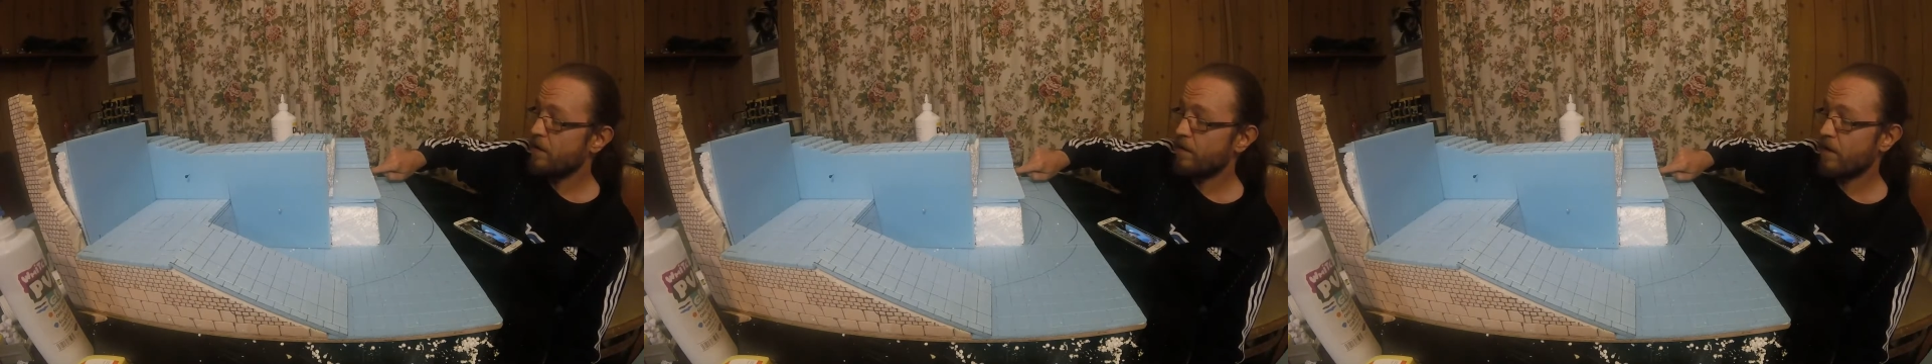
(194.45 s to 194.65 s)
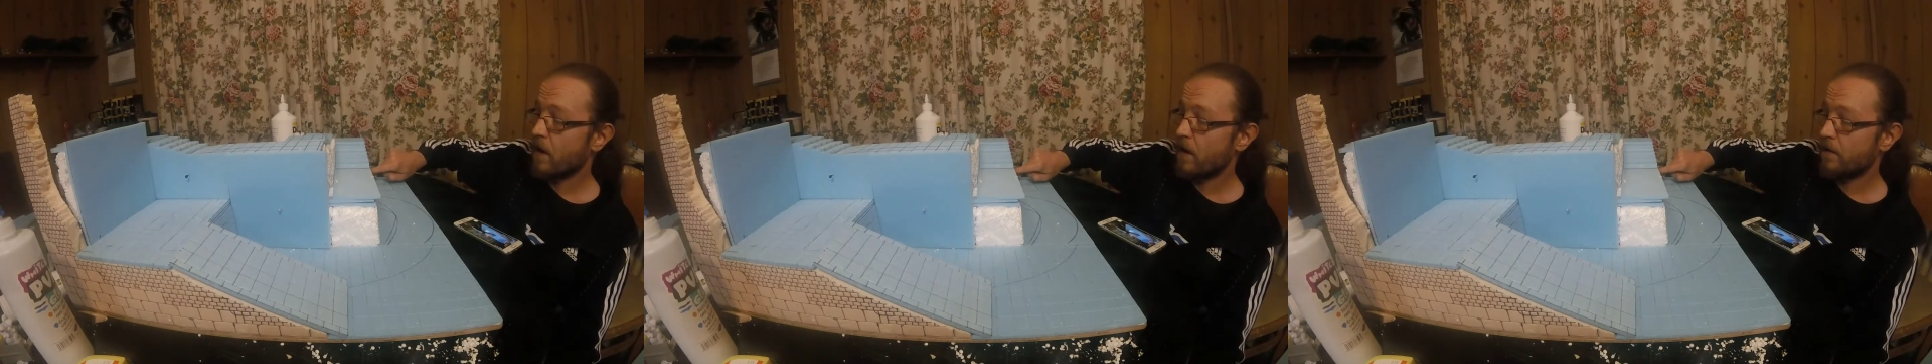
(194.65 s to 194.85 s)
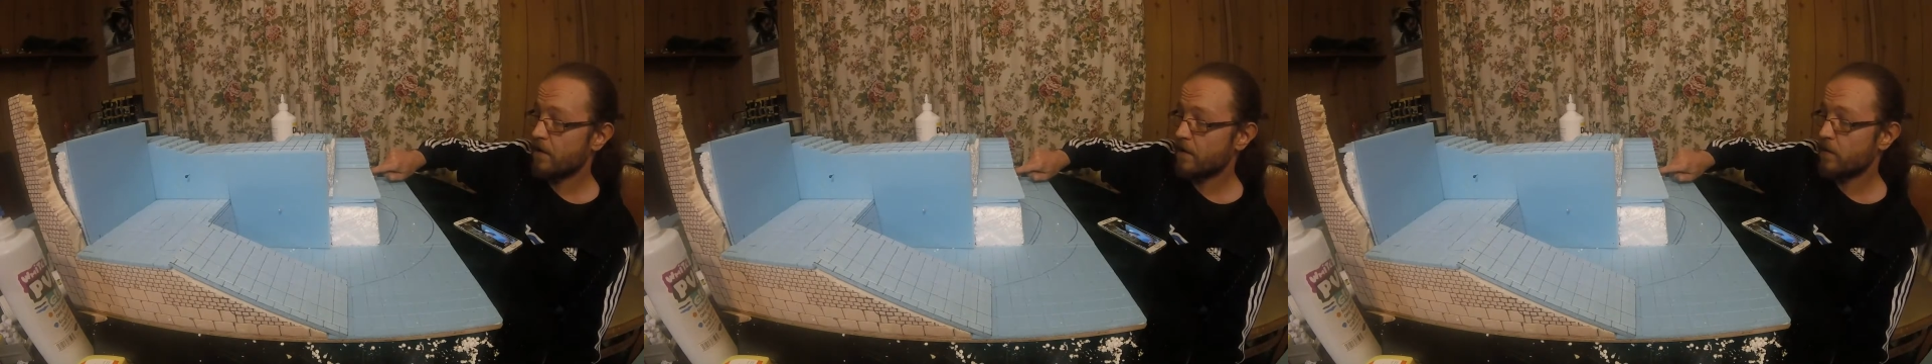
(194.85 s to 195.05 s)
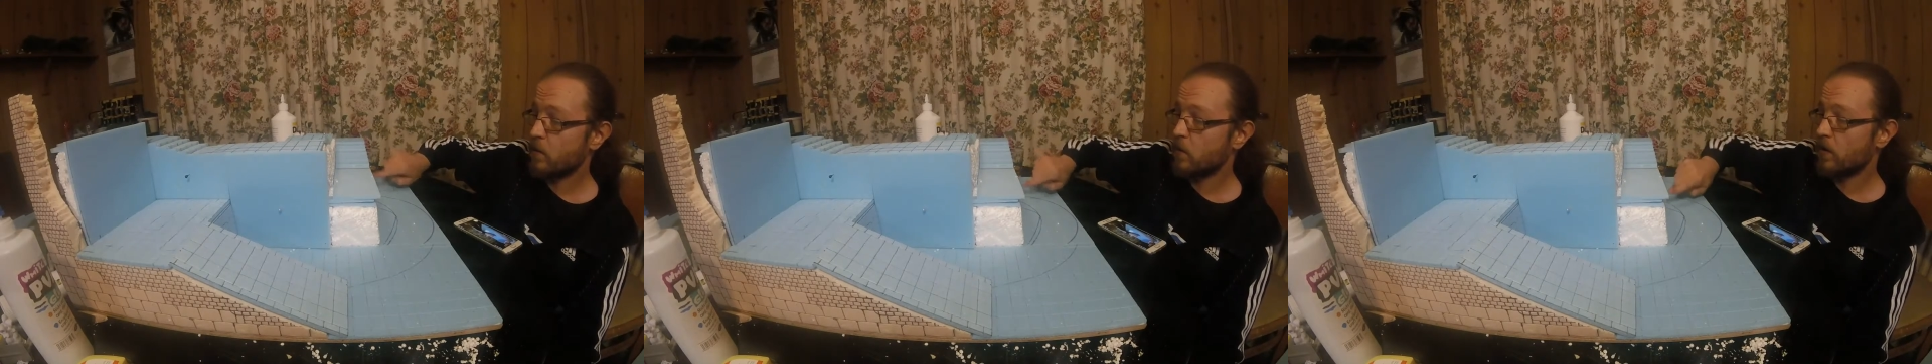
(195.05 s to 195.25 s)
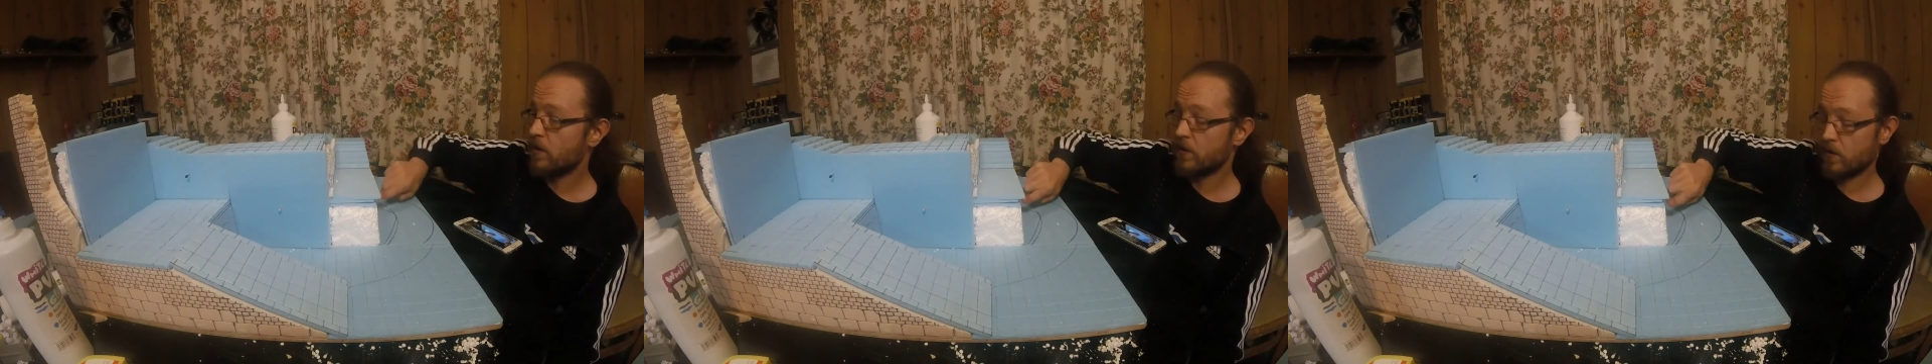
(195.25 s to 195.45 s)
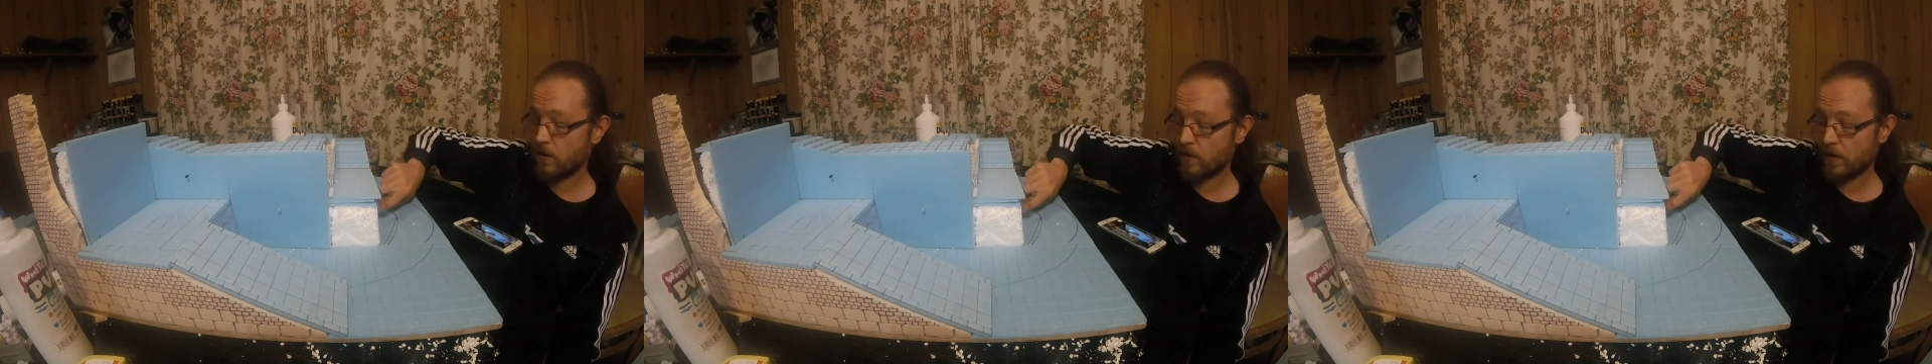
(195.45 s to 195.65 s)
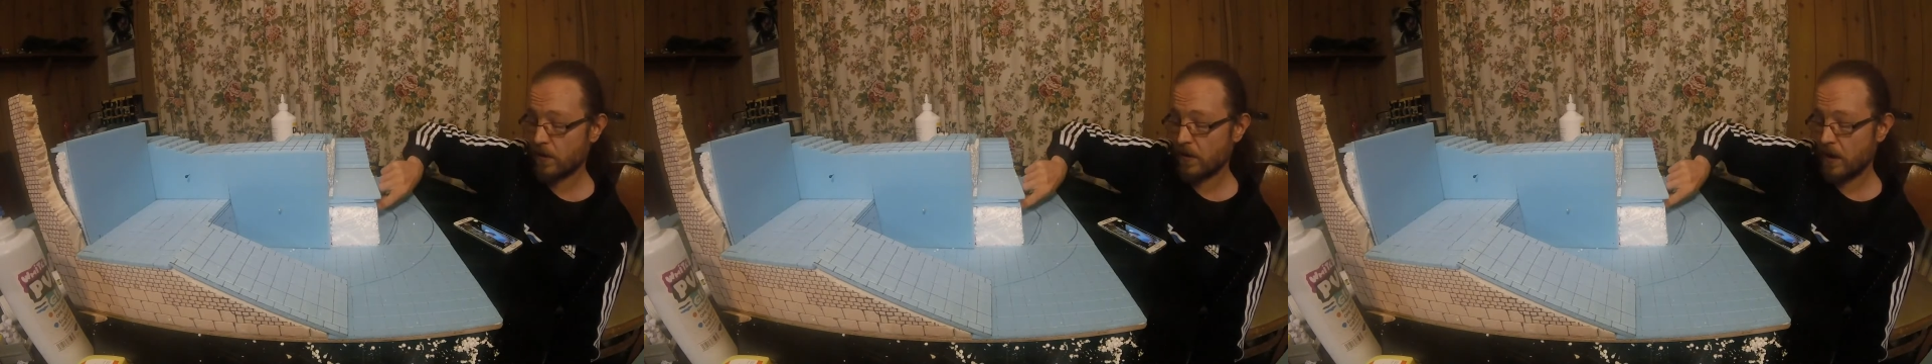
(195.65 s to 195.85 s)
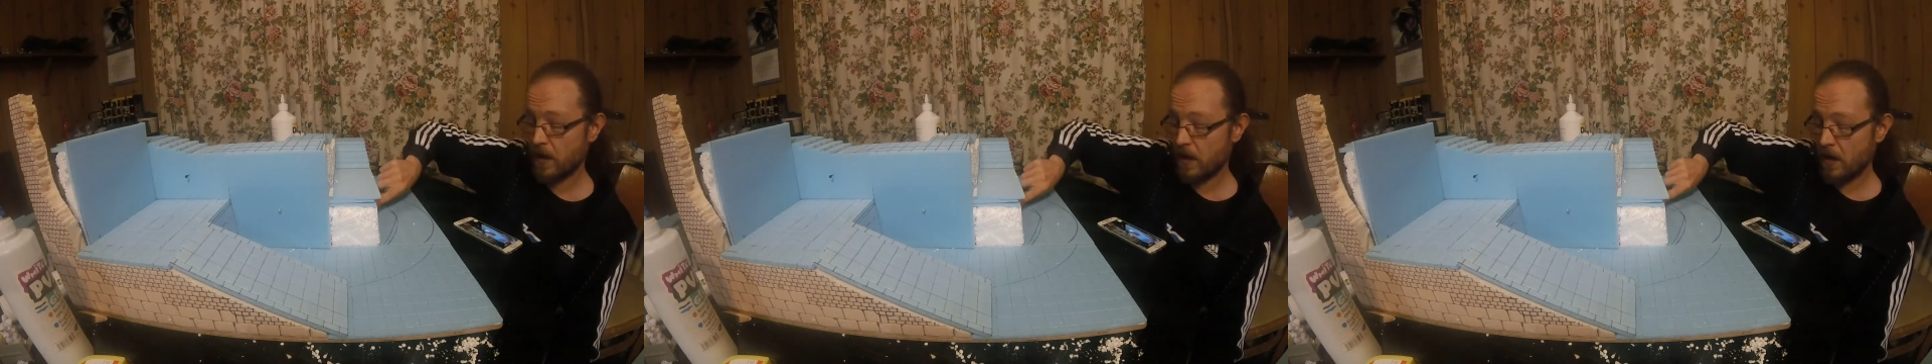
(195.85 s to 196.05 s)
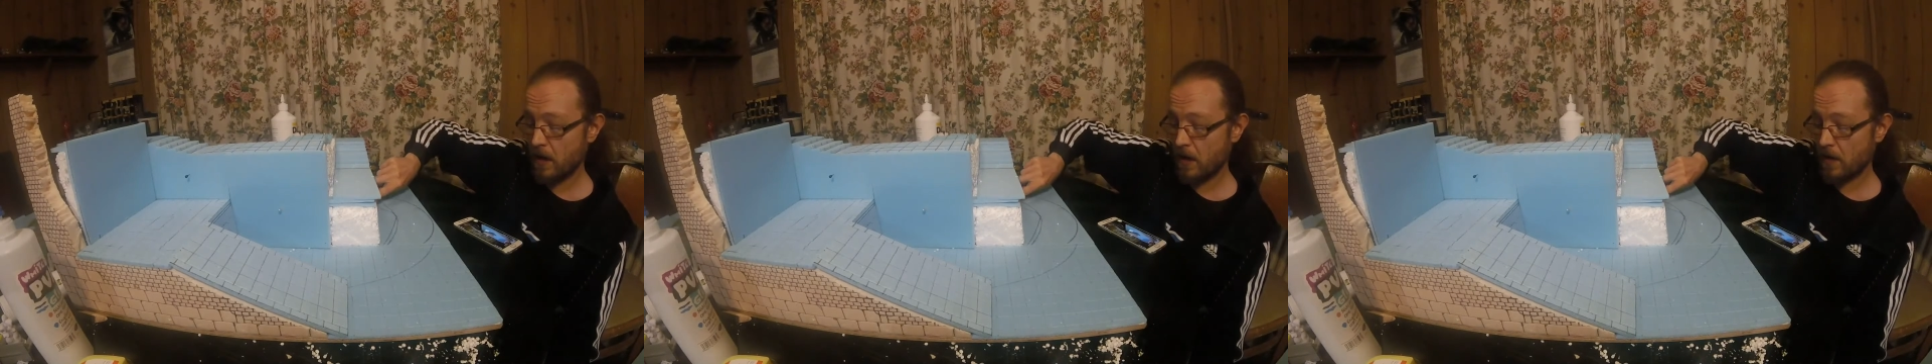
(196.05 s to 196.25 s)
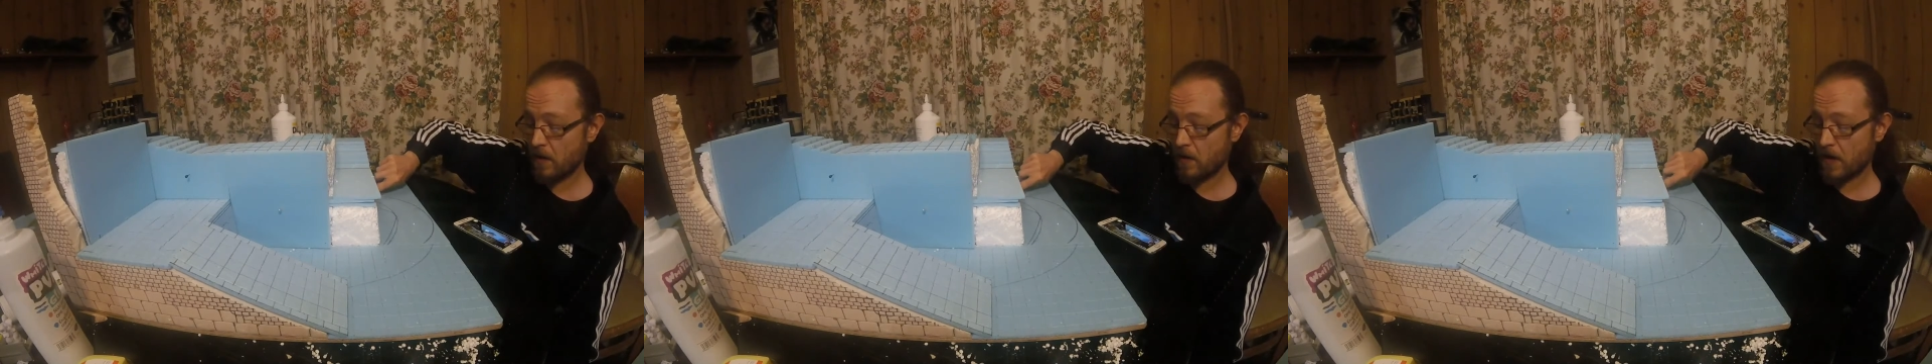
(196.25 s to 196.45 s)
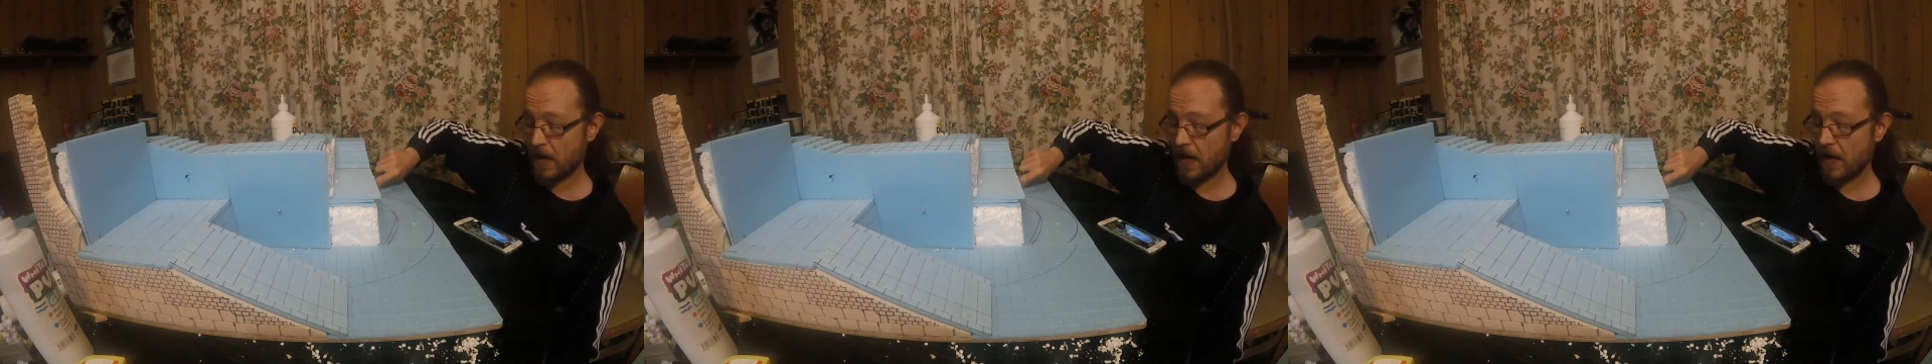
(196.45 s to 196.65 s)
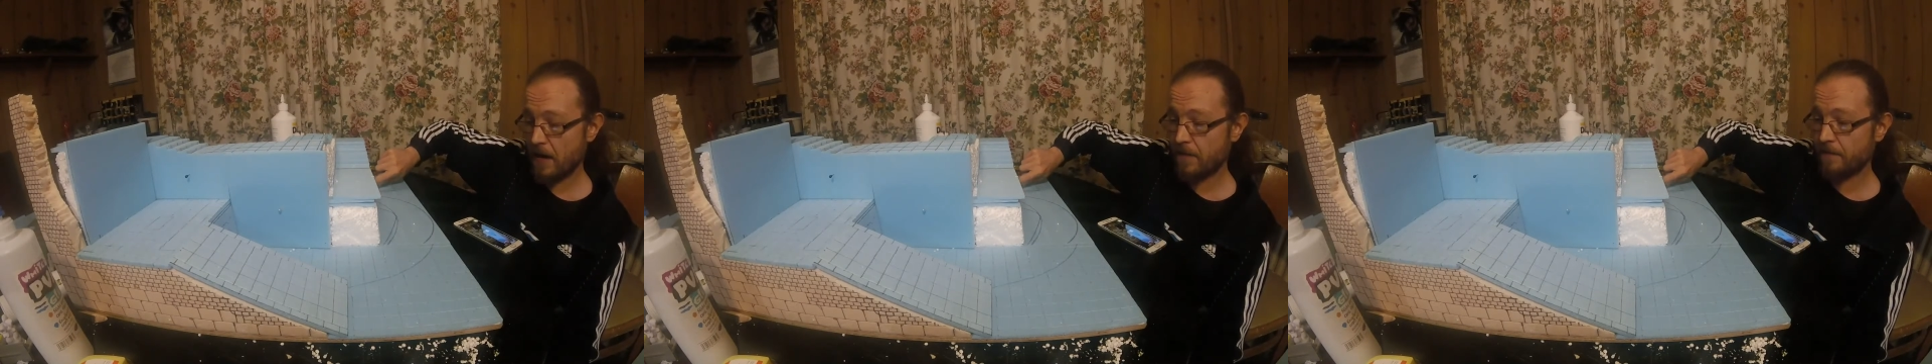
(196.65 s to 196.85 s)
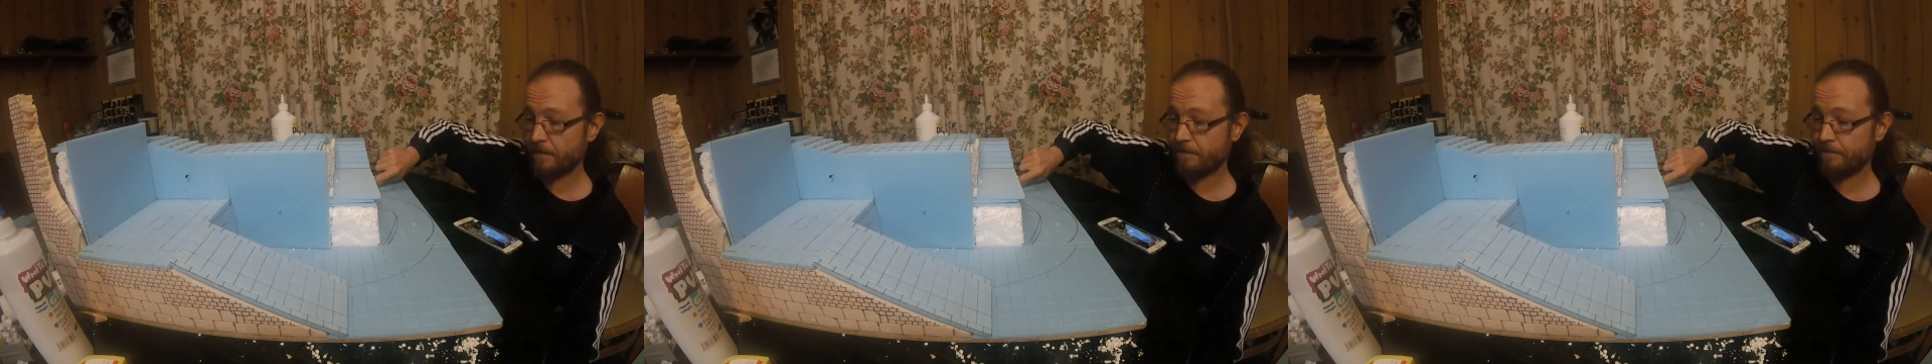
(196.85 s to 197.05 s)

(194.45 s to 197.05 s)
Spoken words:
5 smaller doors along here.